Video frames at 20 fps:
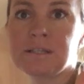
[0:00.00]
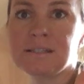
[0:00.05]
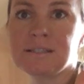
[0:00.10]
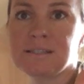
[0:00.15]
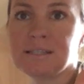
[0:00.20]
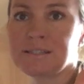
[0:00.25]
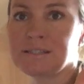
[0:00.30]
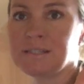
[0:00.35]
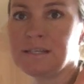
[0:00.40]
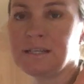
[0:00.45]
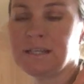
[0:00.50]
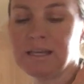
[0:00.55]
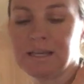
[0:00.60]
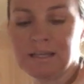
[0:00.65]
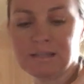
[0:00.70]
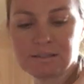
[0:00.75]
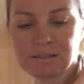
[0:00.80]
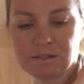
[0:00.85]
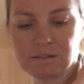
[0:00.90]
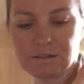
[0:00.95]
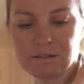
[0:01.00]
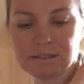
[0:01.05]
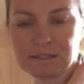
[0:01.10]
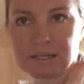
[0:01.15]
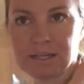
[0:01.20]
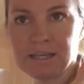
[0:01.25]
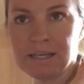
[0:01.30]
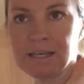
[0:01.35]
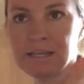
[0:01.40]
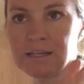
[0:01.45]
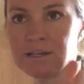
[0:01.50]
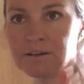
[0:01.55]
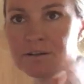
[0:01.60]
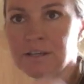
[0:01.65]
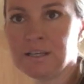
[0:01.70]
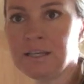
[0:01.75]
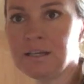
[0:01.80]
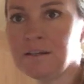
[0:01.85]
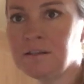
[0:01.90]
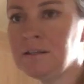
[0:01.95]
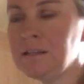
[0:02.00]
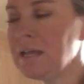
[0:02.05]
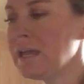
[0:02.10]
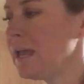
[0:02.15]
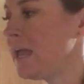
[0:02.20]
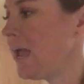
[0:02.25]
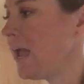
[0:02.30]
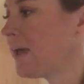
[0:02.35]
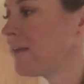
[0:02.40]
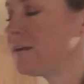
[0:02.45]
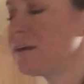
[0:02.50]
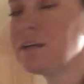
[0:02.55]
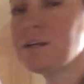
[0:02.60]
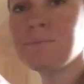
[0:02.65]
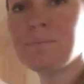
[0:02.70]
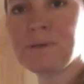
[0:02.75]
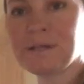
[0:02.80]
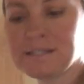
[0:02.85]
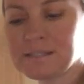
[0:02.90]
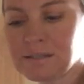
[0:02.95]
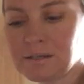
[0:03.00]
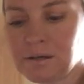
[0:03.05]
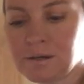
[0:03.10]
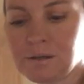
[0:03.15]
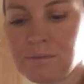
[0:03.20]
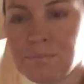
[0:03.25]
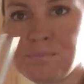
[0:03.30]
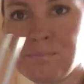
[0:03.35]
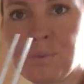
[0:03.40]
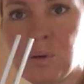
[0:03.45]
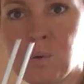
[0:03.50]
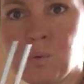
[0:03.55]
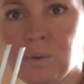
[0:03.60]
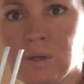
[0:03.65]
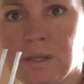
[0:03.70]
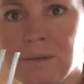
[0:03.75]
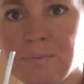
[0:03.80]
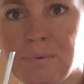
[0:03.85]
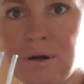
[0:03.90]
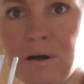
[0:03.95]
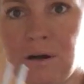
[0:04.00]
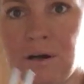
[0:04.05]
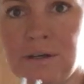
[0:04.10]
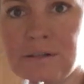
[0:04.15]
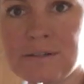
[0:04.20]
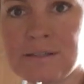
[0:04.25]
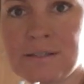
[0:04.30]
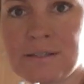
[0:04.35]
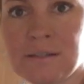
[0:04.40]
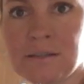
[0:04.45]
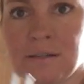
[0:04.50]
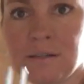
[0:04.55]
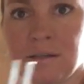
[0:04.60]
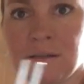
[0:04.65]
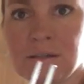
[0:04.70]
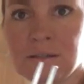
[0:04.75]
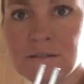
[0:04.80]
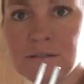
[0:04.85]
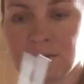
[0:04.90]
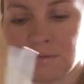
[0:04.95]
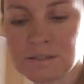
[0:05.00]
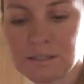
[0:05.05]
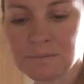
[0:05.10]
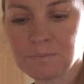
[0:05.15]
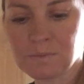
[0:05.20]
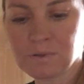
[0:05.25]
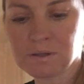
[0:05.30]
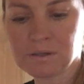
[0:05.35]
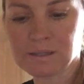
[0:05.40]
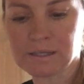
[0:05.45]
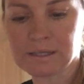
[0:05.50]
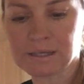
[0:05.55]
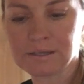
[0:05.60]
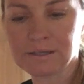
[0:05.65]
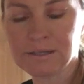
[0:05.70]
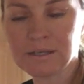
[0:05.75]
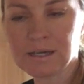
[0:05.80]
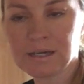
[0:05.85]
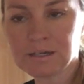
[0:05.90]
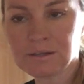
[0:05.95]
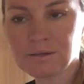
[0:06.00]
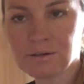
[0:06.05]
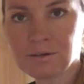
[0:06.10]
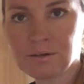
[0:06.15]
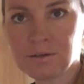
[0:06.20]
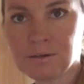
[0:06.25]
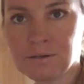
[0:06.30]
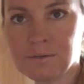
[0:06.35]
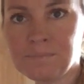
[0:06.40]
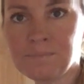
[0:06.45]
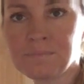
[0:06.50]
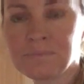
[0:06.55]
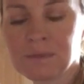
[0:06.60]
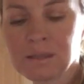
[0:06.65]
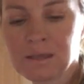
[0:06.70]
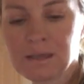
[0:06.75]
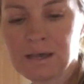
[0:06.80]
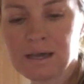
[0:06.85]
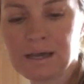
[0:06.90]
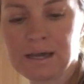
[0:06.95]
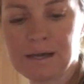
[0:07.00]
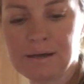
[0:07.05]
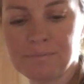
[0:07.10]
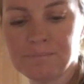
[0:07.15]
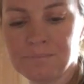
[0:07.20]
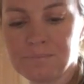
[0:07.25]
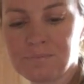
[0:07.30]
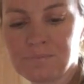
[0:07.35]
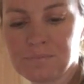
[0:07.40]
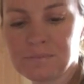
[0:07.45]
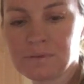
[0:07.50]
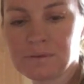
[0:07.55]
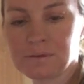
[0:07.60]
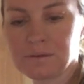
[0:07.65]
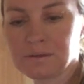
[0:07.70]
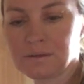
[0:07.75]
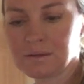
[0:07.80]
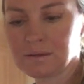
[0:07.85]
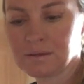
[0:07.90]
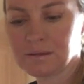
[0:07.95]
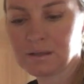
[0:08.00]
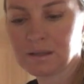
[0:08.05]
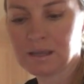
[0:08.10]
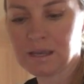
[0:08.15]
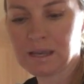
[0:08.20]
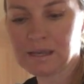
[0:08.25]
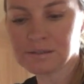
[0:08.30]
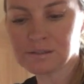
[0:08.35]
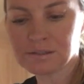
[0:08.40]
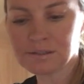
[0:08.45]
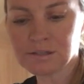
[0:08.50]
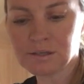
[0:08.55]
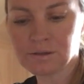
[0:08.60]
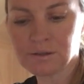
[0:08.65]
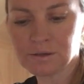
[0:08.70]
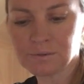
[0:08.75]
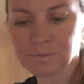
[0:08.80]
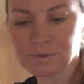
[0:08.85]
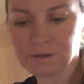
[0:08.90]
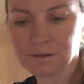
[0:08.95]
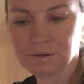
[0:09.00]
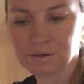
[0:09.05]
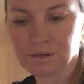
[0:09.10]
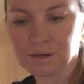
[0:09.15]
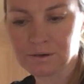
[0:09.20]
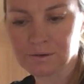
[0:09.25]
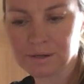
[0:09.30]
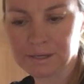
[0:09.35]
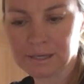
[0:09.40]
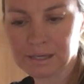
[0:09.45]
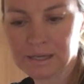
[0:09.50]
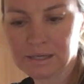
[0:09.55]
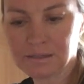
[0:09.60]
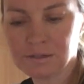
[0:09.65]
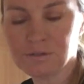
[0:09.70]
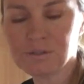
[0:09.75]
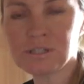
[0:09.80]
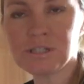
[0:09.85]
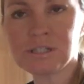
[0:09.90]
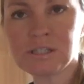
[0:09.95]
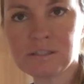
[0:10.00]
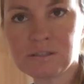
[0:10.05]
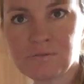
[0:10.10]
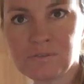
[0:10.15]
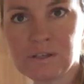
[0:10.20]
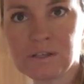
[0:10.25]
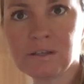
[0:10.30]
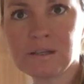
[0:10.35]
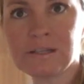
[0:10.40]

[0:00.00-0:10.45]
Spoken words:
consistent hit. So you're just gonna hit your heel, and you're gonna place it on a bony part. So somewhere like a knuckle, and just know that where you're going, and you should just feel